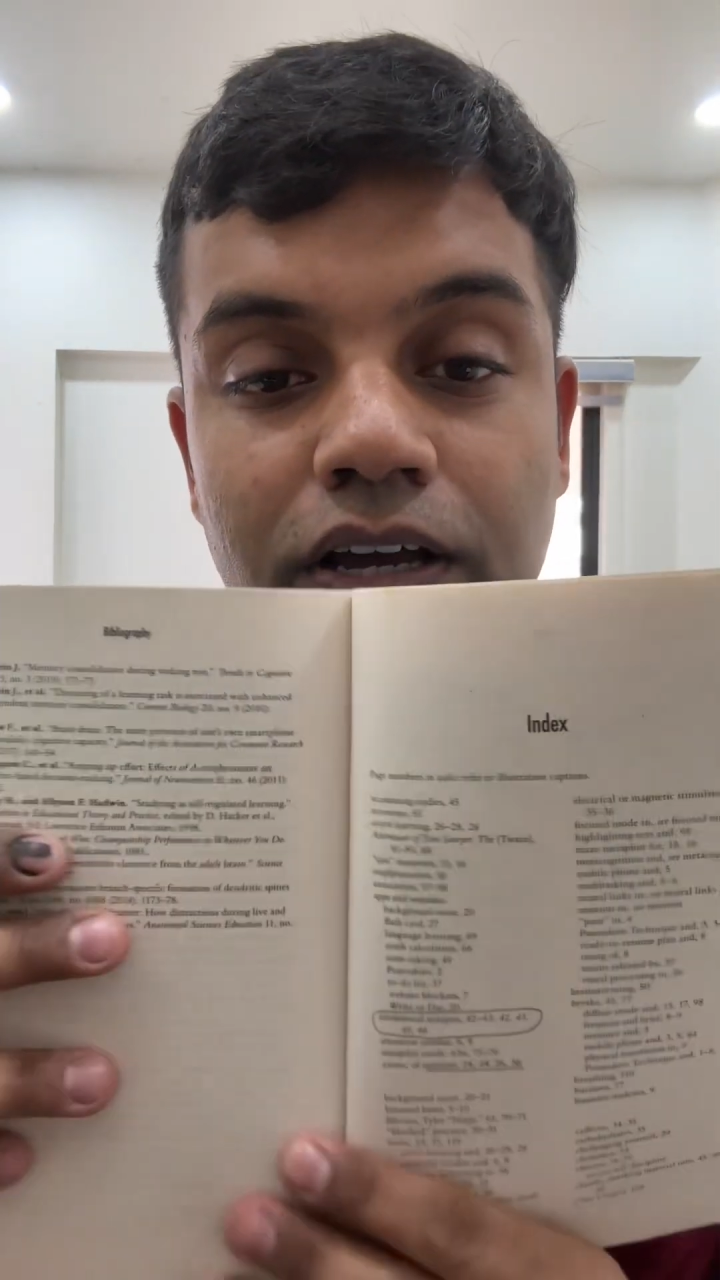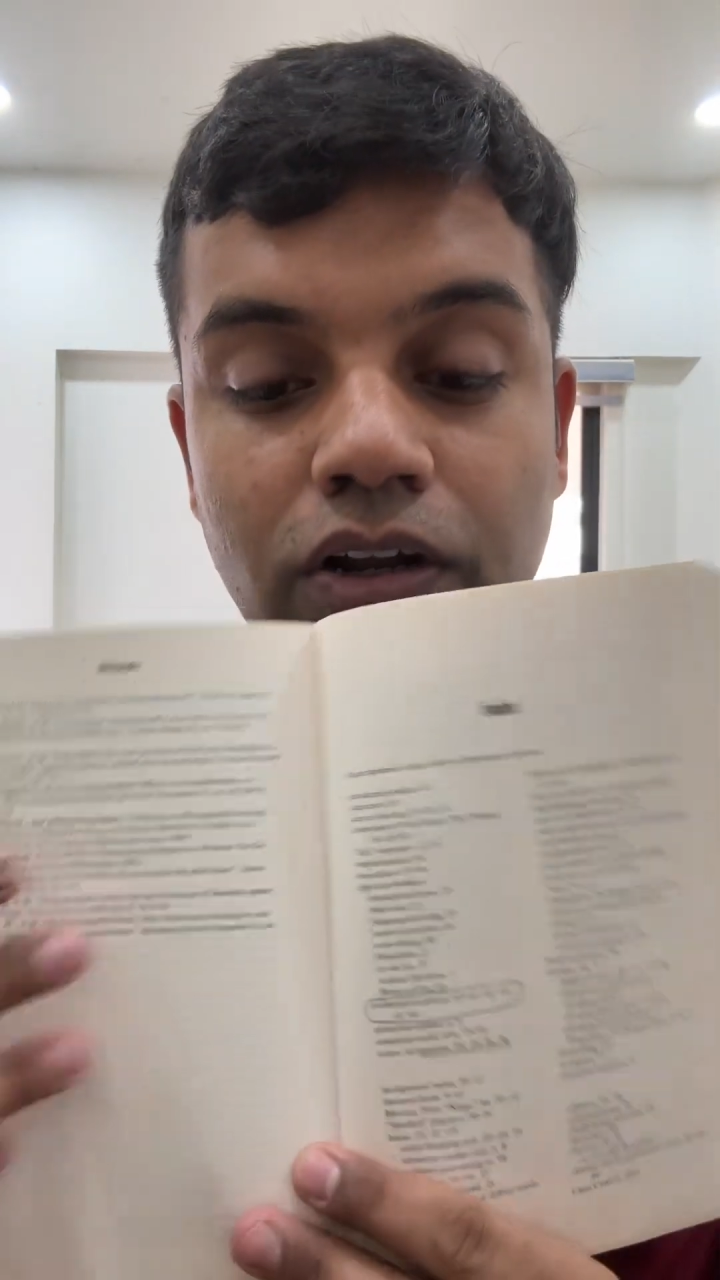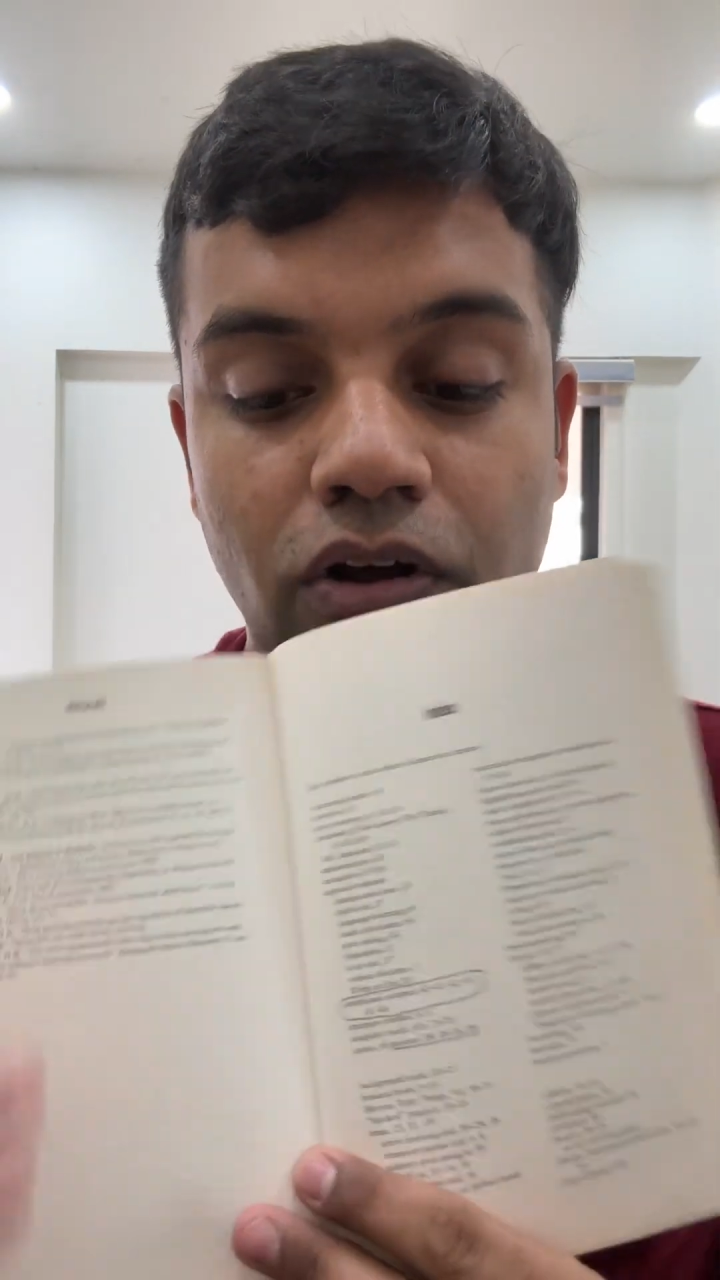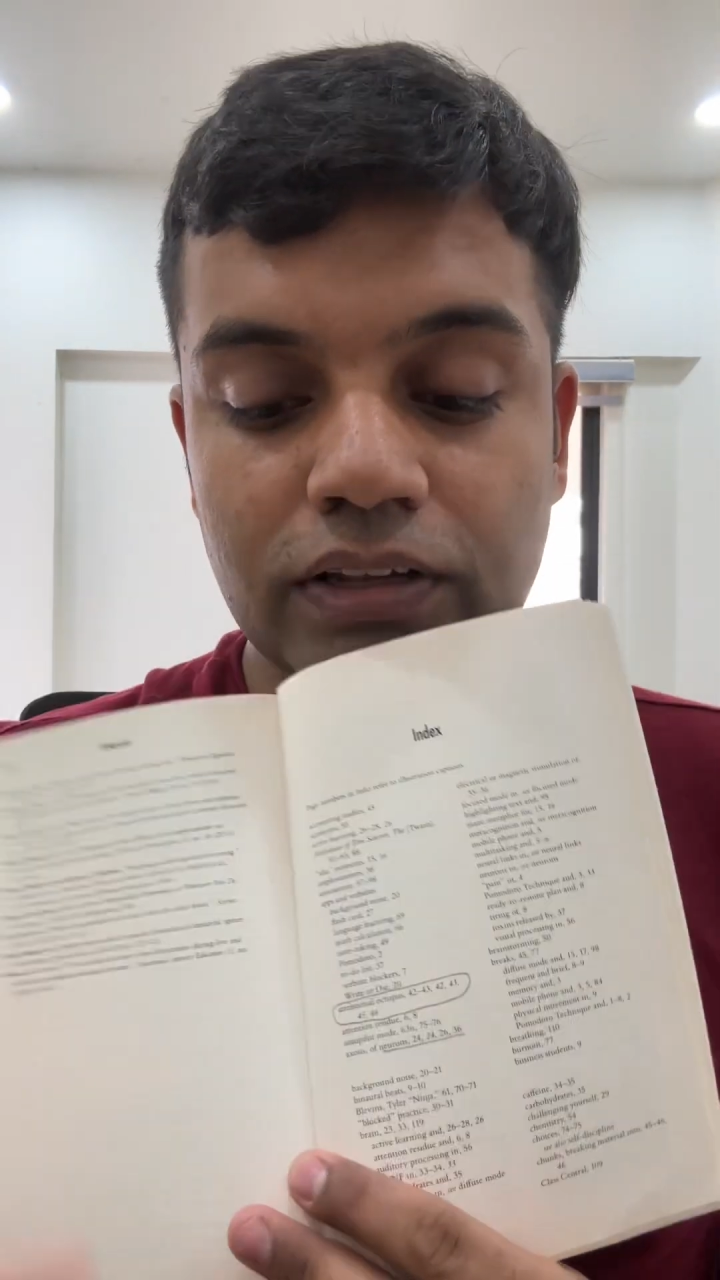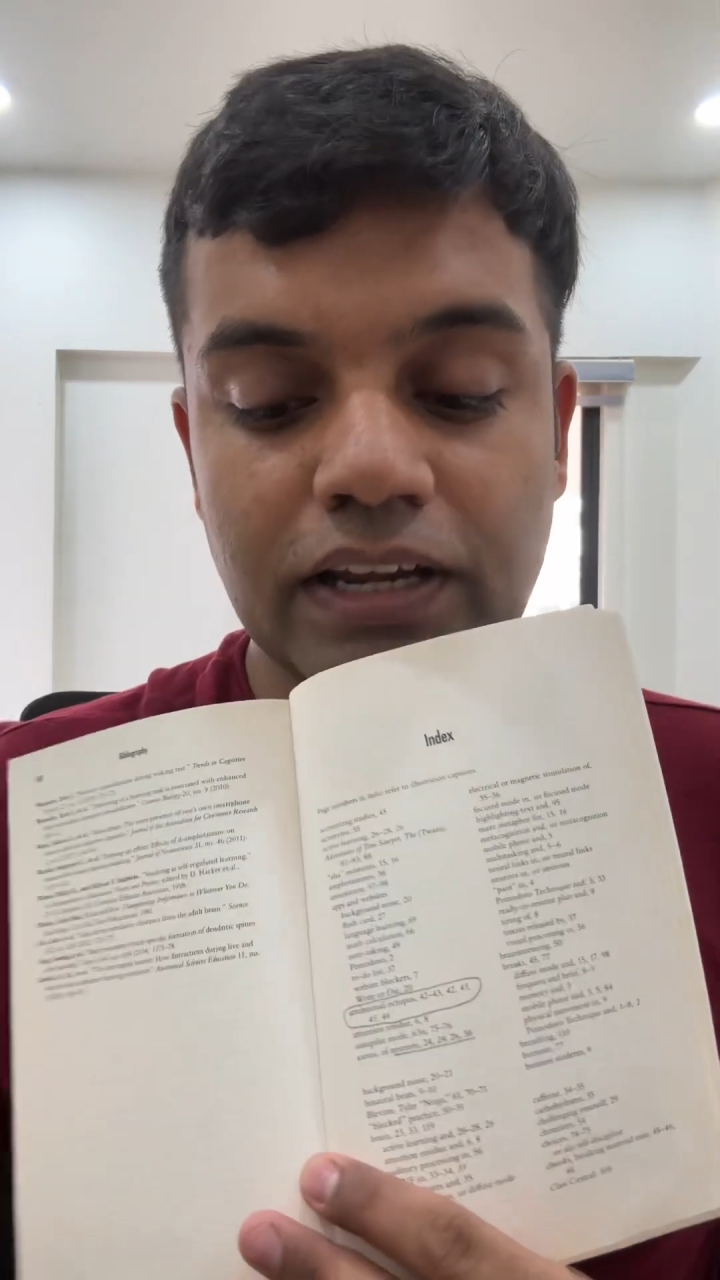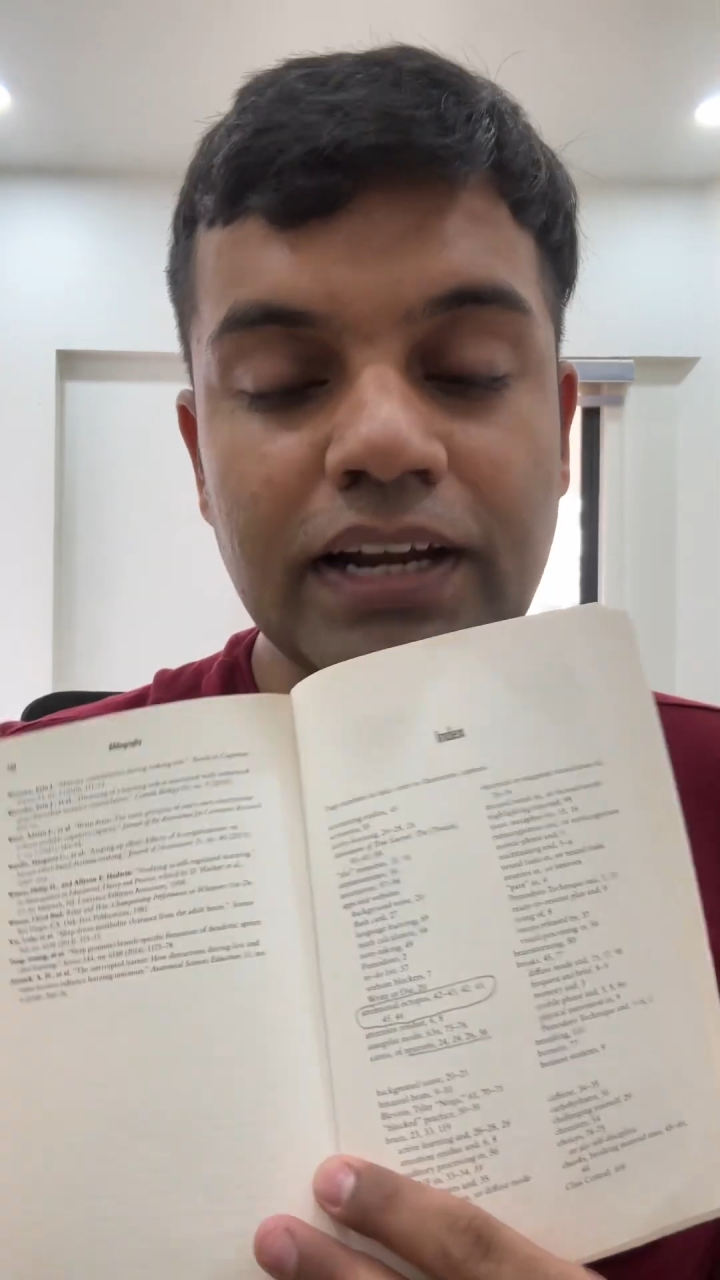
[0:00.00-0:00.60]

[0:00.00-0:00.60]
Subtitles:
Now, in the